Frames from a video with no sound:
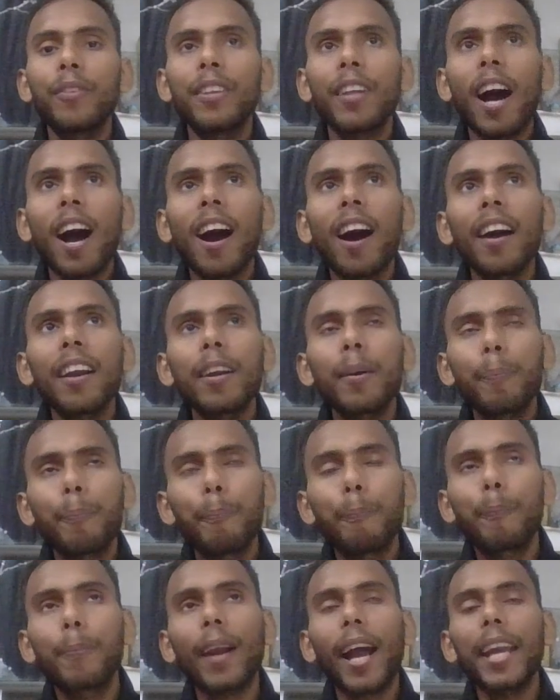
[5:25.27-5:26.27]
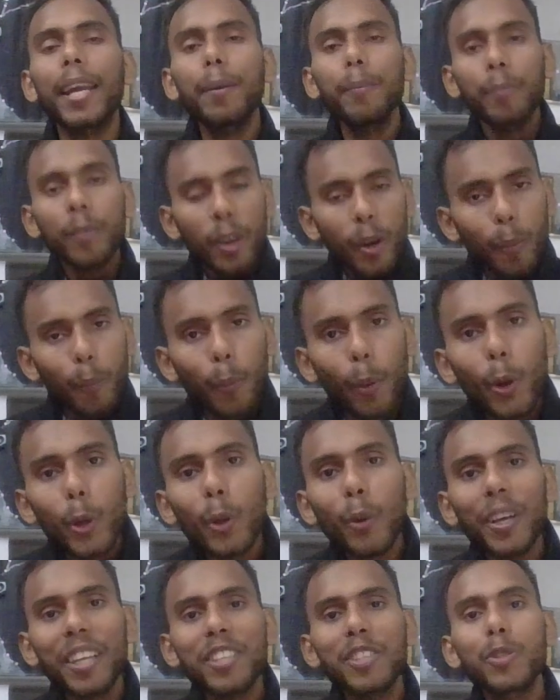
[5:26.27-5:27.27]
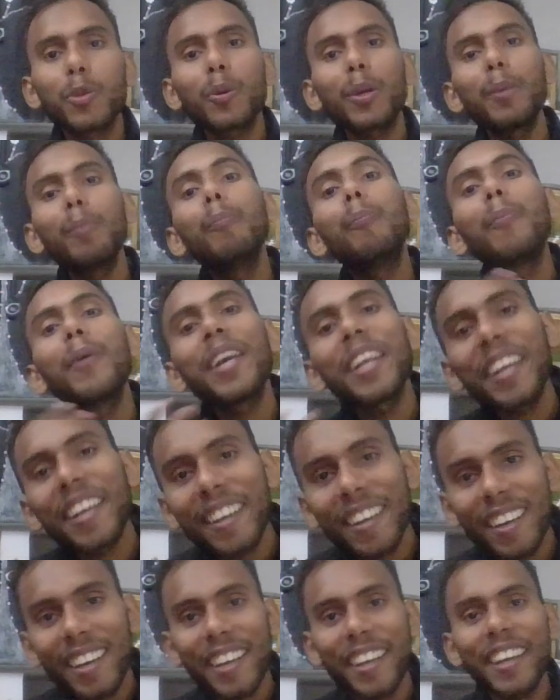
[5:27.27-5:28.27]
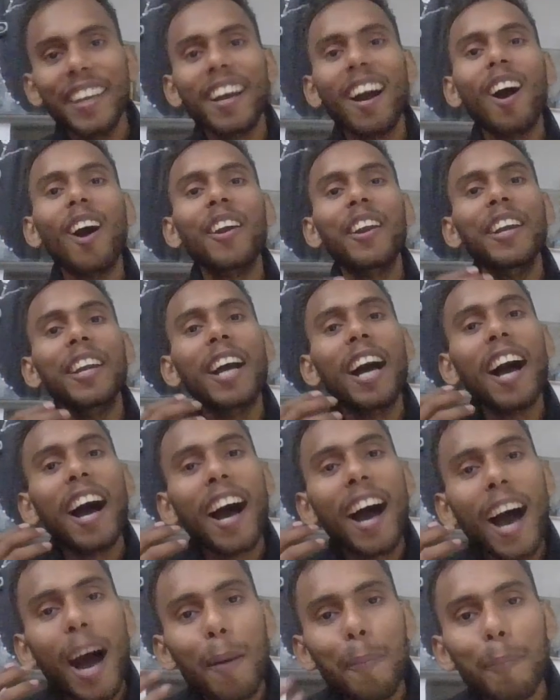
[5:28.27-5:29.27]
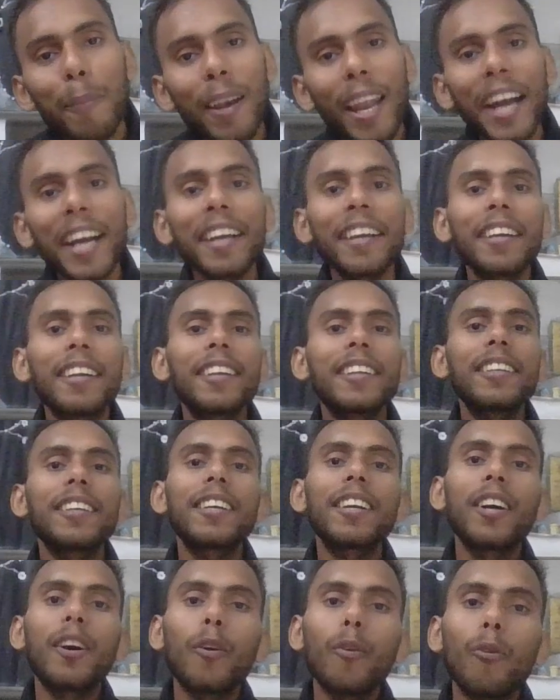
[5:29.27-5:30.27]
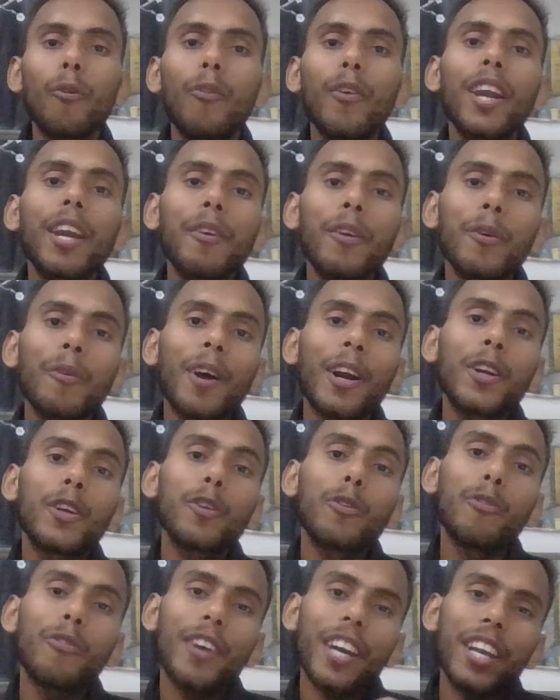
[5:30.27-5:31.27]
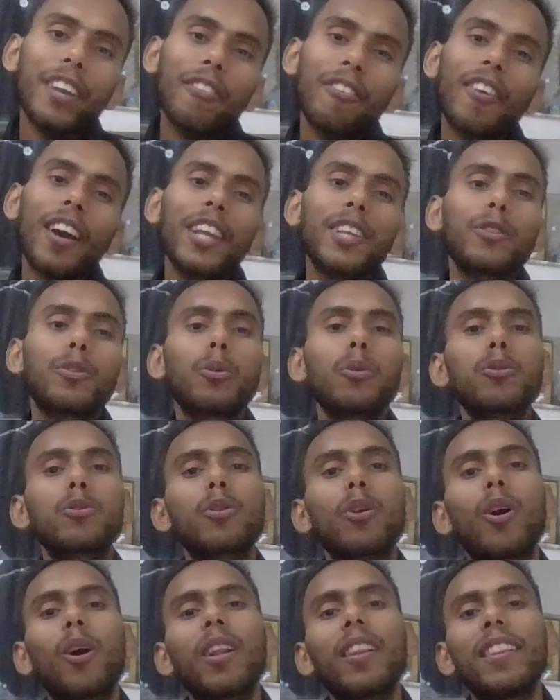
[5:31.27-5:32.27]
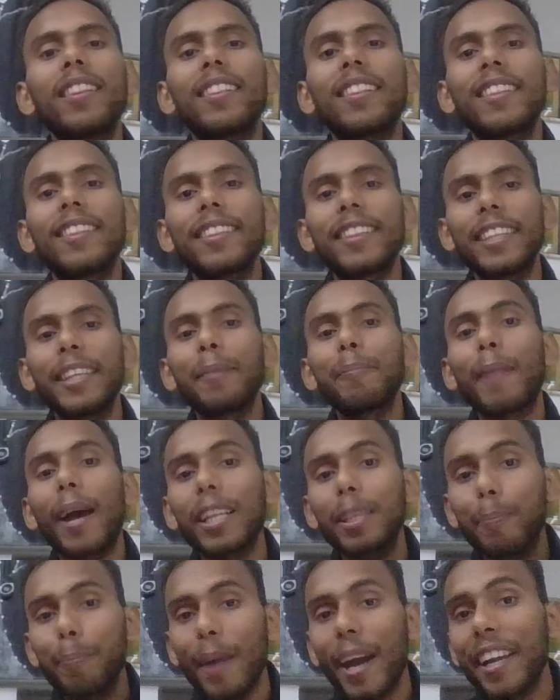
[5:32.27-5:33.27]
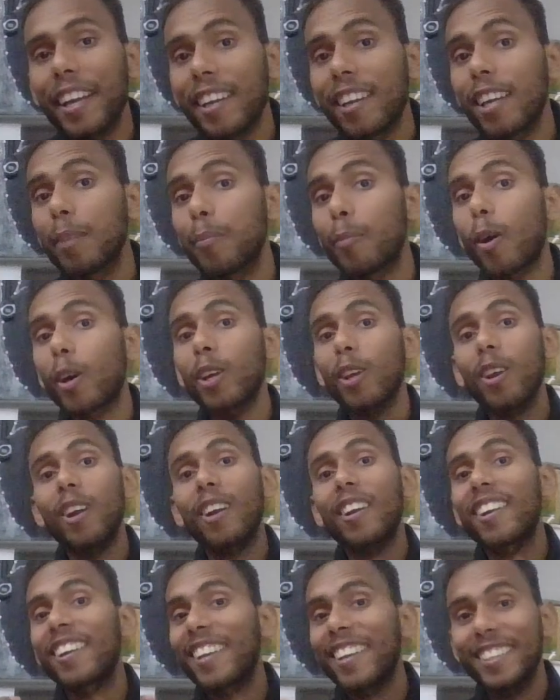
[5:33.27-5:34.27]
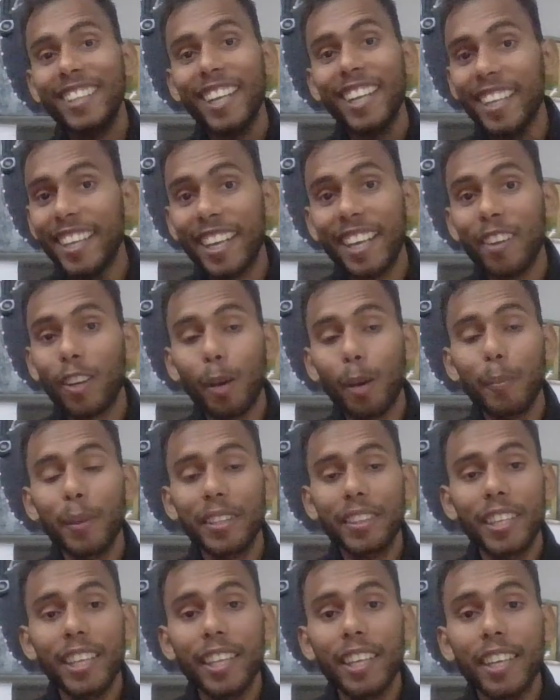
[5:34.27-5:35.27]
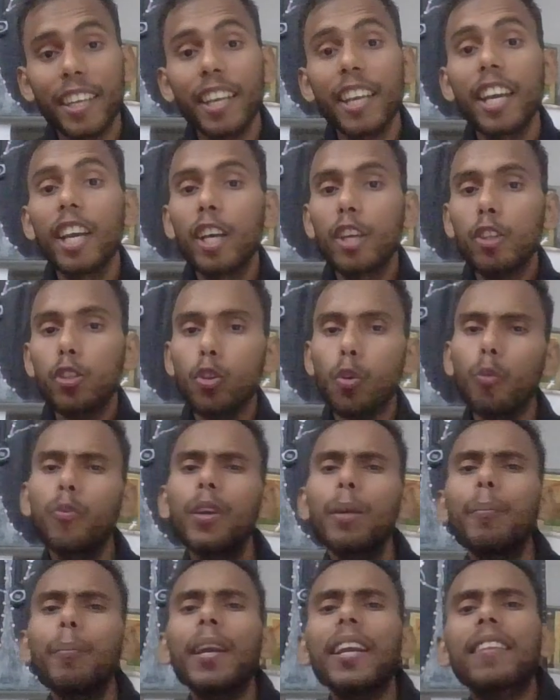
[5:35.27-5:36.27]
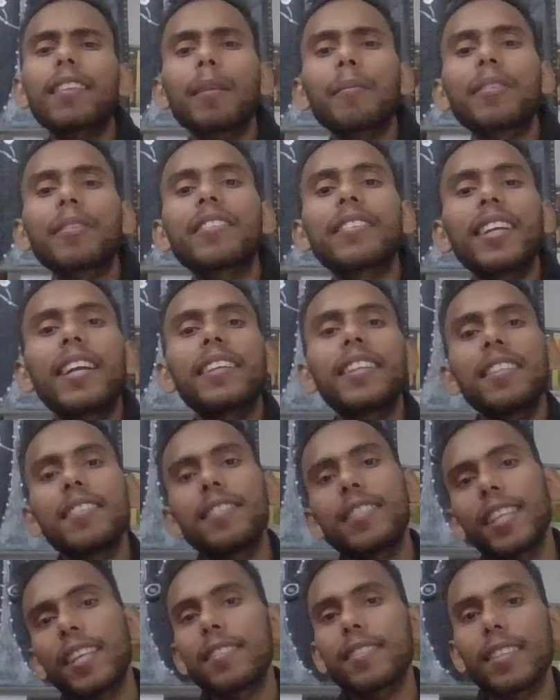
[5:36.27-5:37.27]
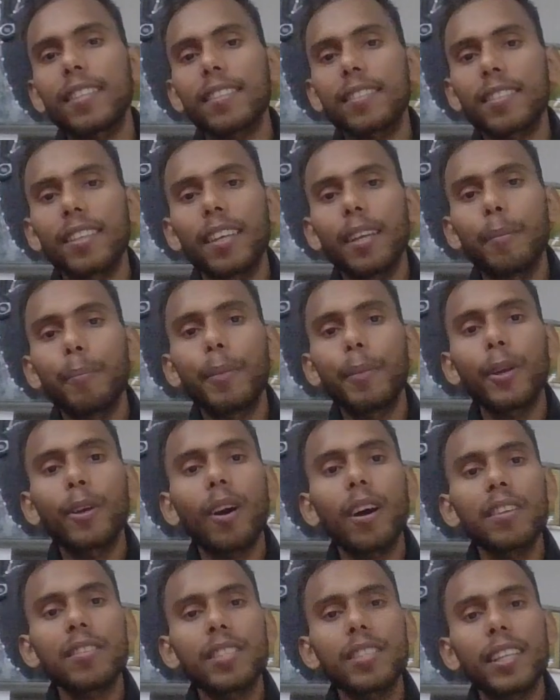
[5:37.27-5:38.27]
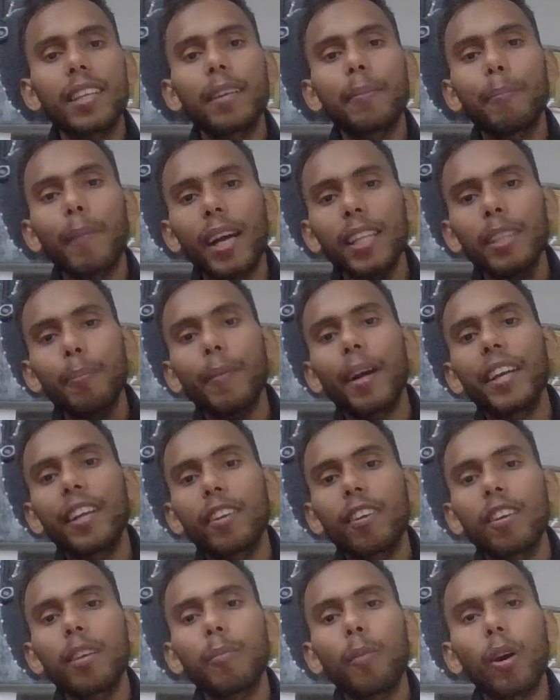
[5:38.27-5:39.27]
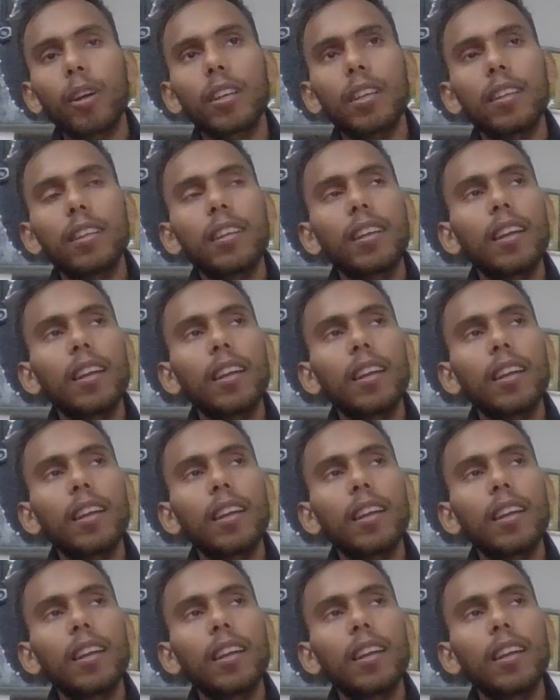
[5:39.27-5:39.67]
our prime motto is to empirically, or in a applied way, we want to verify those all the mathematical model or that economic theory. So we make some certain changes, because in mathematical model